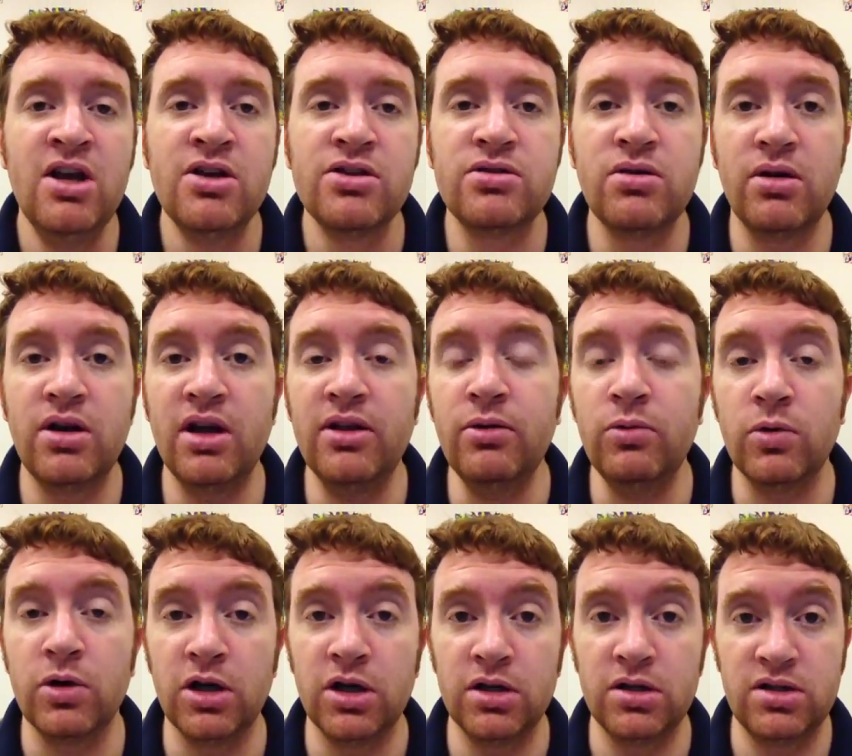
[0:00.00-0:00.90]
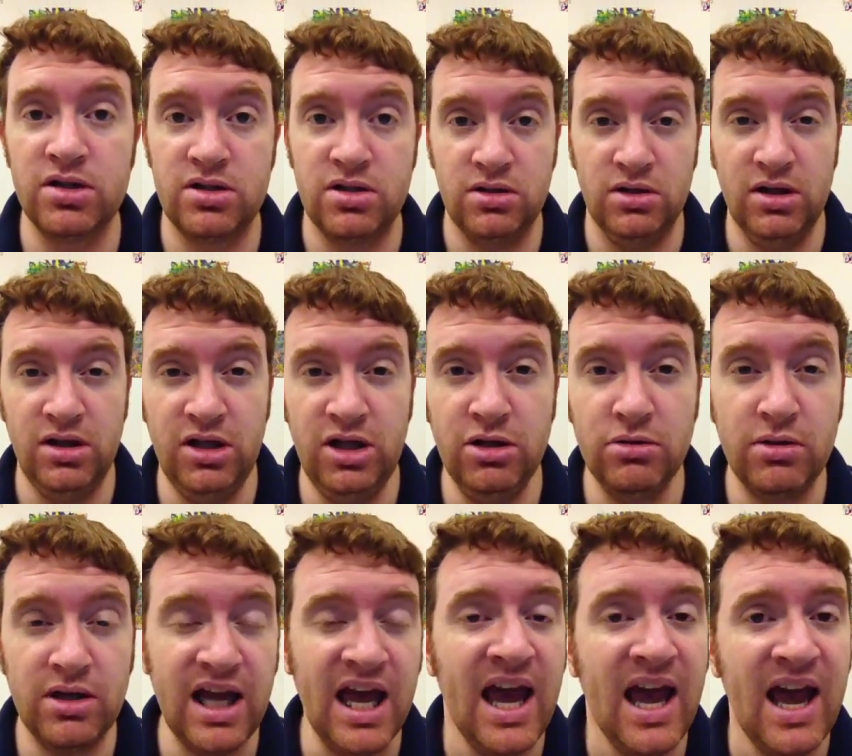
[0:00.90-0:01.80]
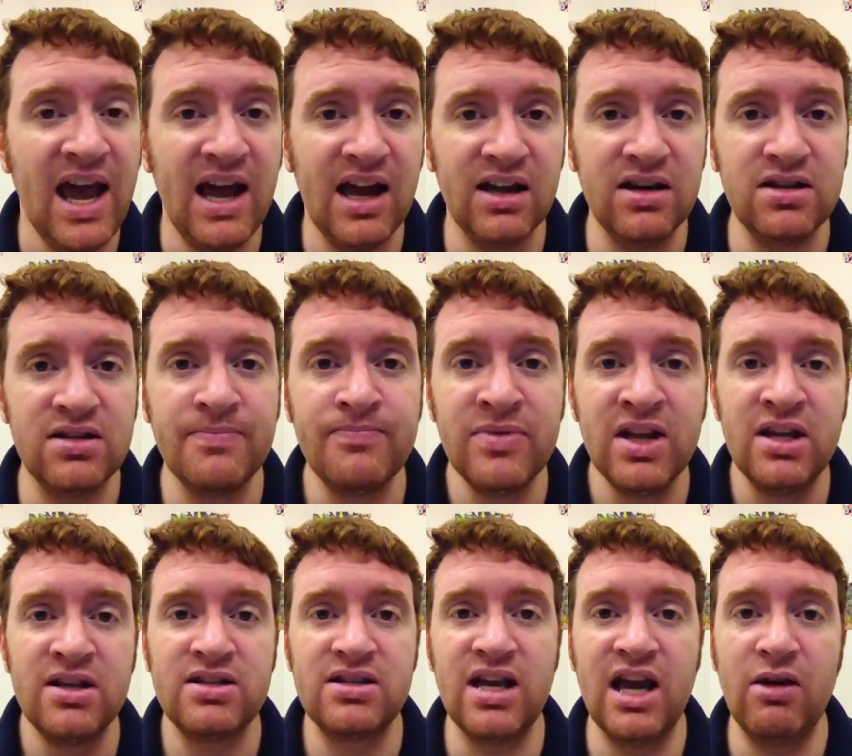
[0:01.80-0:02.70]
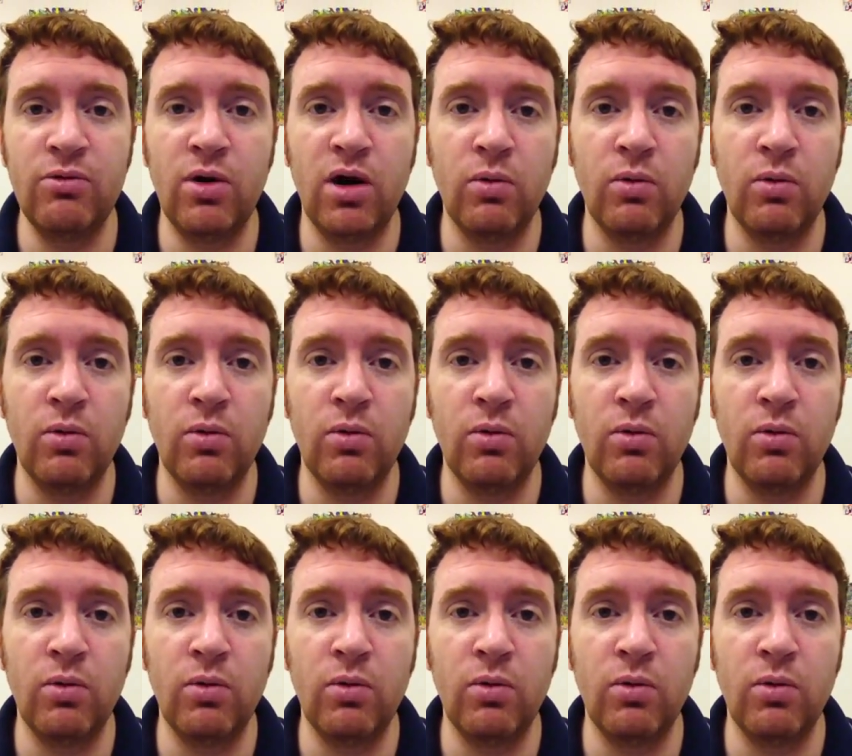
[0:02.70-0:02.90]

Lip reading: So in other words, you can't say,